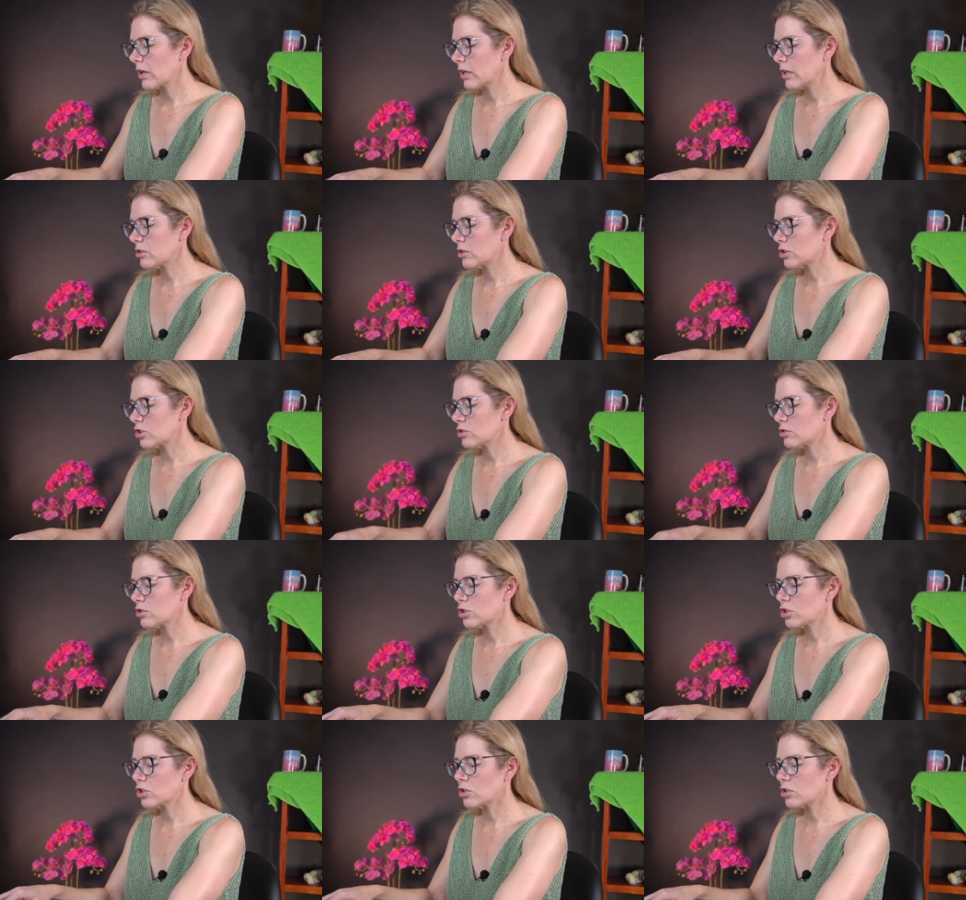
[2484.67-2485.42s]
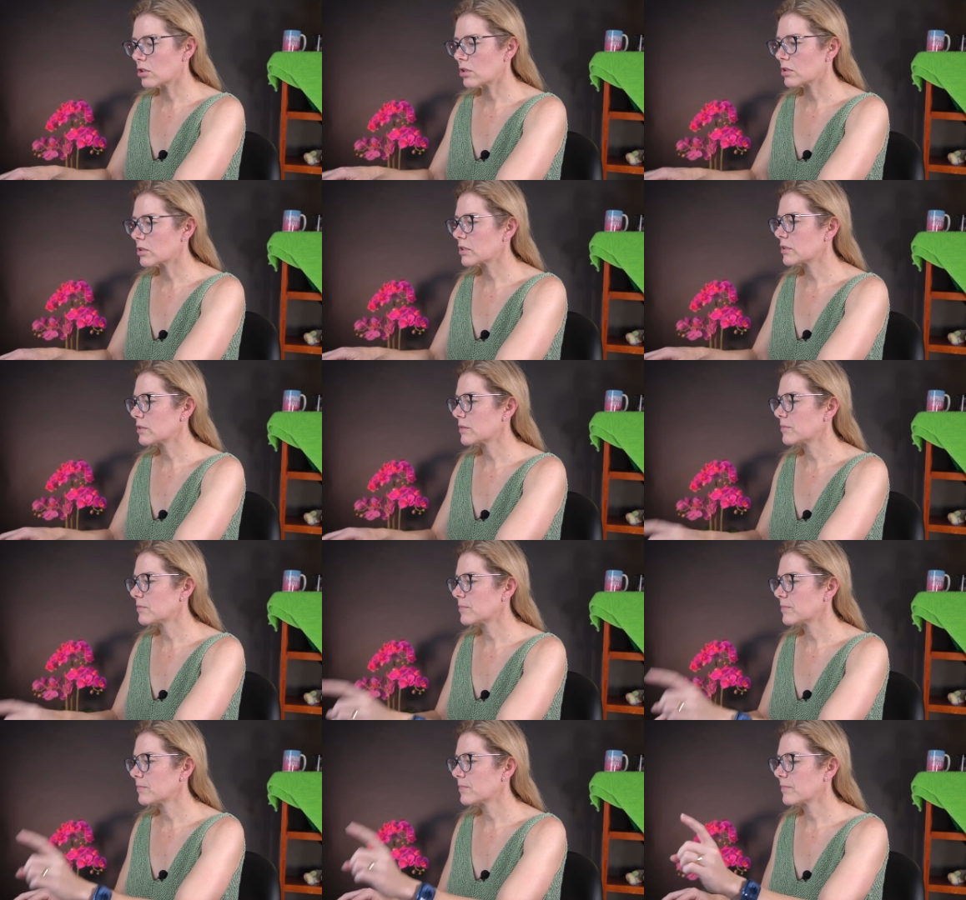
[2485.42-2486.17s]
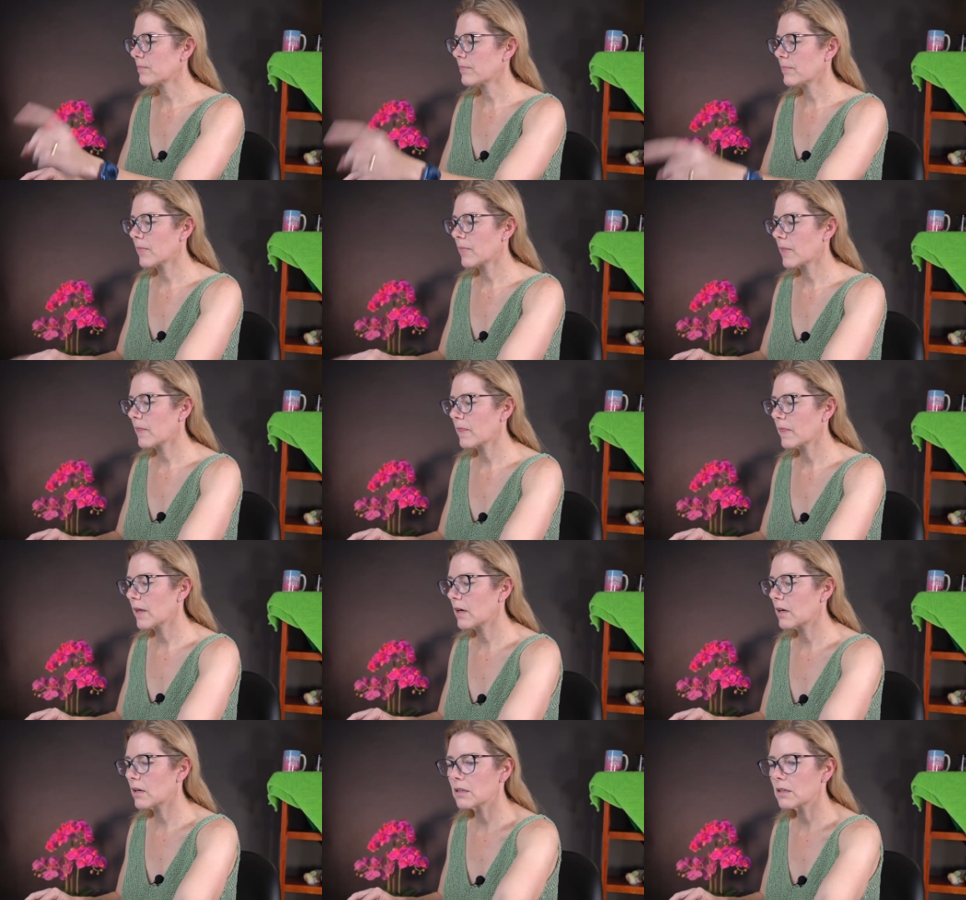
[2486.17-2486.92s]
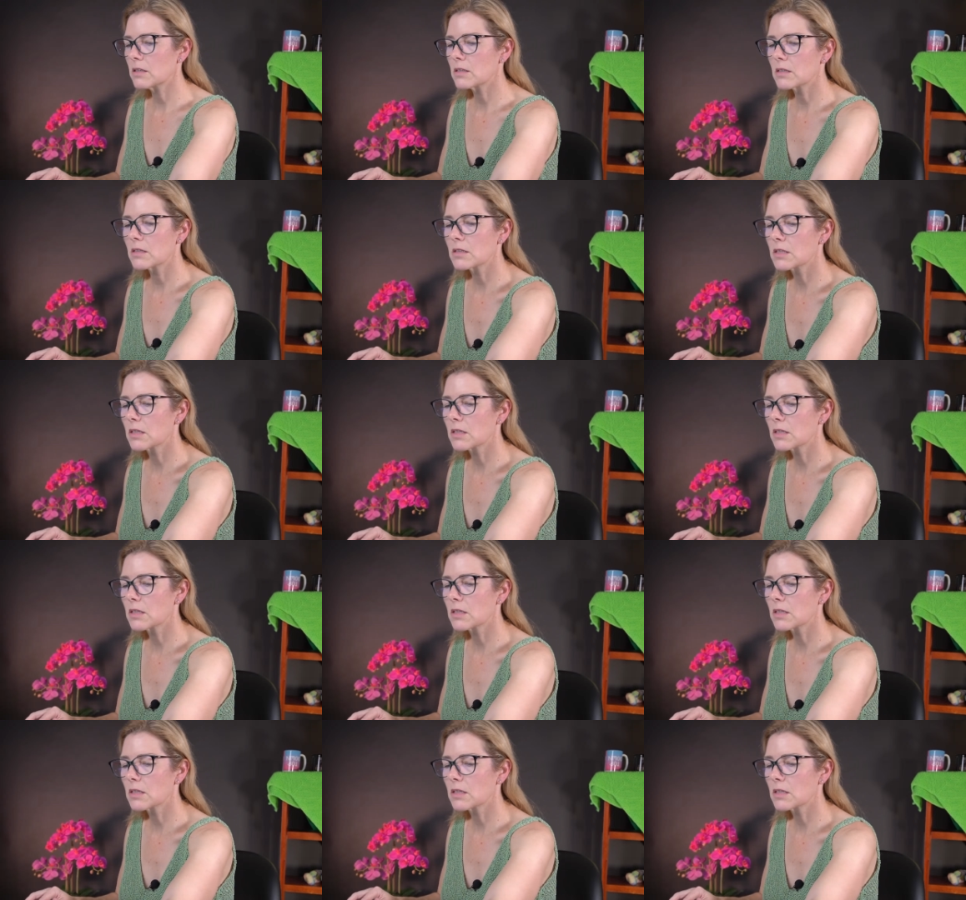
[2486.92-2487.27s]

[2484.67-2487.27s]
shirt. There it is. It's